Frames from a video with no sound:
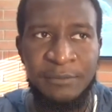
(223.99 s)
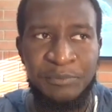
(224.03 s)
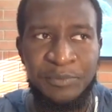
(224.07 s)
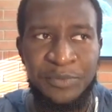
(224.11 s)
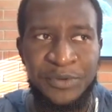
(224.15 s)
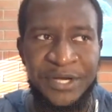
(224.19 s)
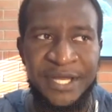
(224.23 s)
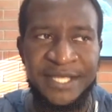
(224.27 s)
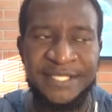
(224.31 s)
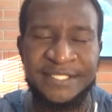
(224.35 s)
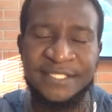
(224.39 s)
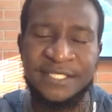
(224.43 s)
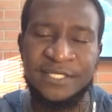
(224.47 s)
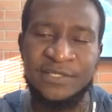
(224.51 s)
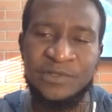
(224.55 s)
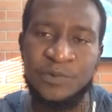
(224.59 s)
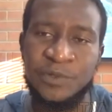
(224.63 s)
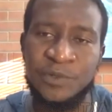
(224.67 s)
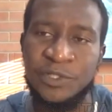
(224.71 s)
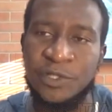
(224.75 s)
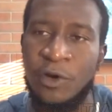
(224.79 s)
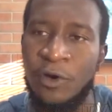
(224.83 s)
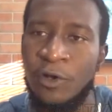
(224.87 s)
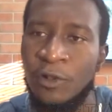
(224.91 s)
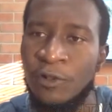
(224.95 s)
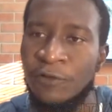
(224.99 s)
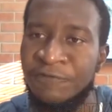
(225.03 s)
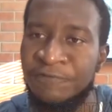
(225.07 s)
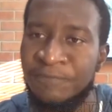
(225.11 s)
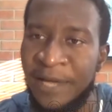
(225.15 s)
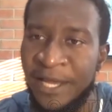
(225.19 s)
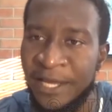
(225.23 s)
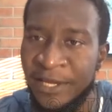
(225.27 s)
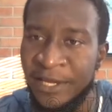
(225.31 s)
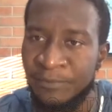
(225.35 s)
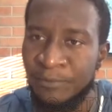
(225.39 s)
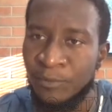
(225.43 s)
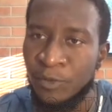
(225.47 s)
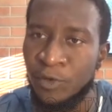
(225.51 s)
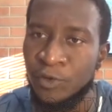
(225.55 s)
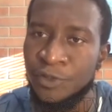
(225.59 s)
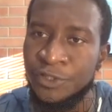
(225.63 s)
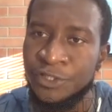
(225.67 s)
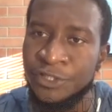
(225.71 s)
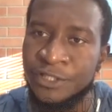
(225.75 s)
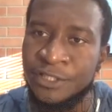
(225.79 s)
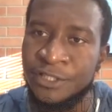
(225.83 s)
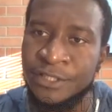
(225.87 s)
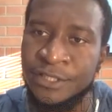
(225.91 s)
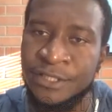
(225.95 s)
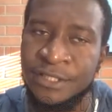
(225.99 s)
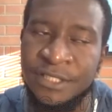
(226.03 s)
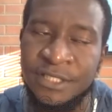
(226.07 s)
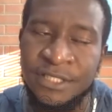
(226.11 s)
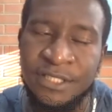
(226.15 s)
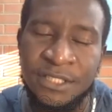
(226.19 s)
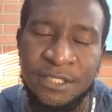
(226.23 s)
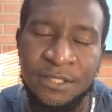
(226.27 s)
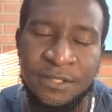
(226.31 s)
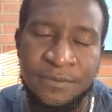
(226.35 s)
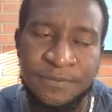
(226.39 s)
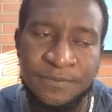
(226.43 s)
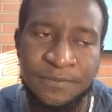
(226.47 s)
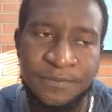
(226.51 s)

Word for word: present with all of my emotions.